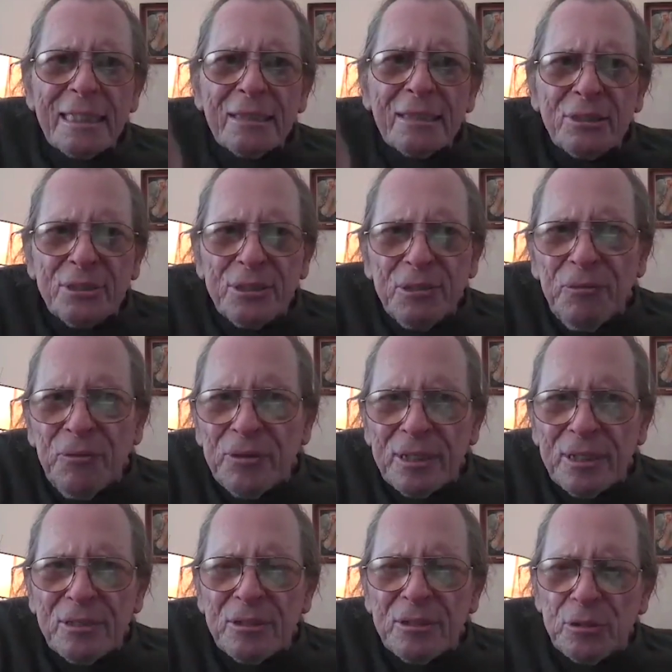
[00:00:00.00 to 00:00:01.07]
It's
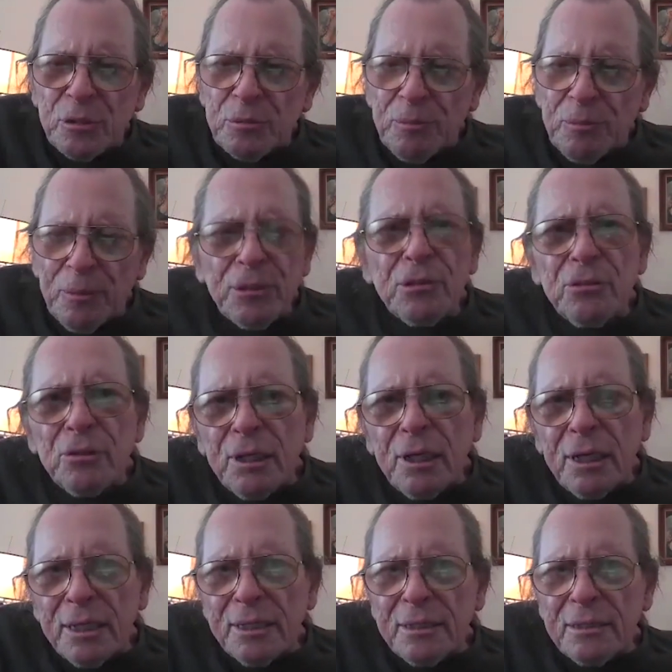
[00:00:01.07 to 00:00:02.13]
different. It's a special
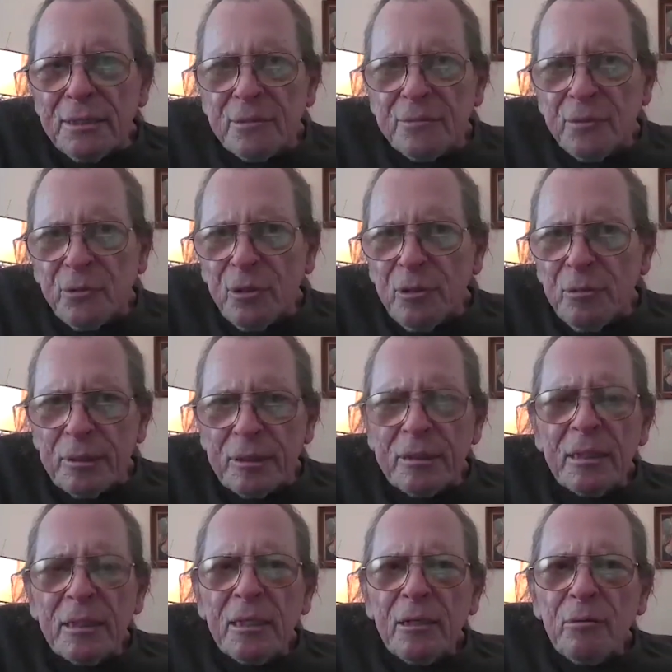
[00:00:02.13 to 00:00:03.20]
kind of orbit
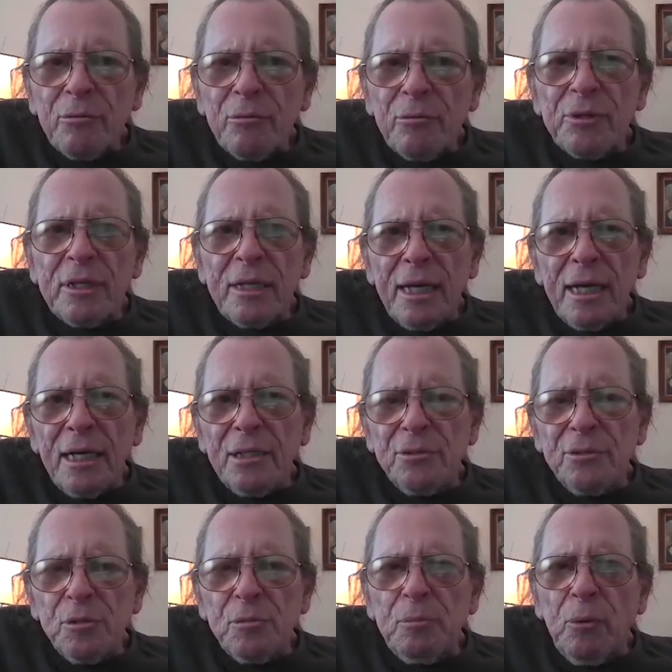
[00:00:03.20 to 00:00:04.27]
with the
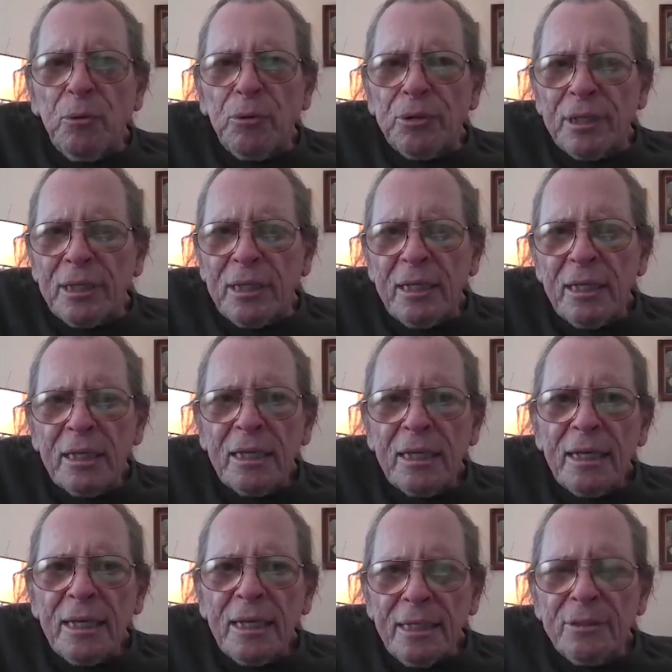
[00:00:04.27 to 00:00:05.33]
axis pointing
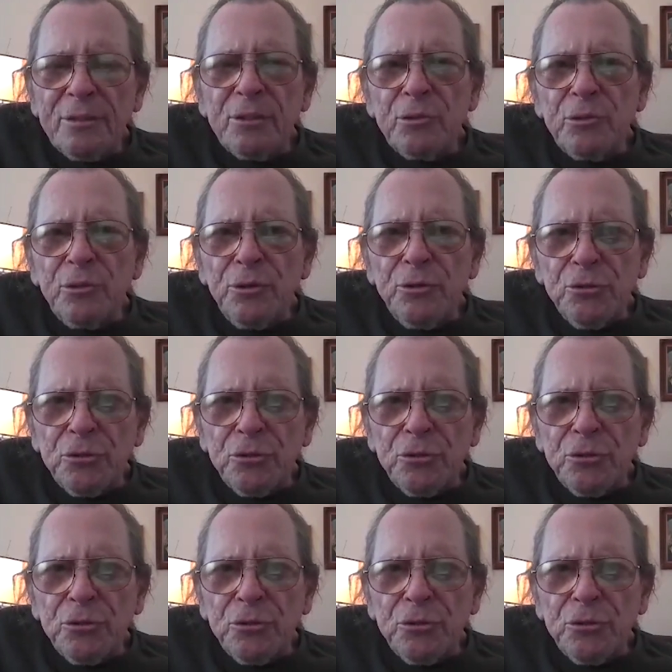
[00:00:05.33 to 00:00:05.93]
at the North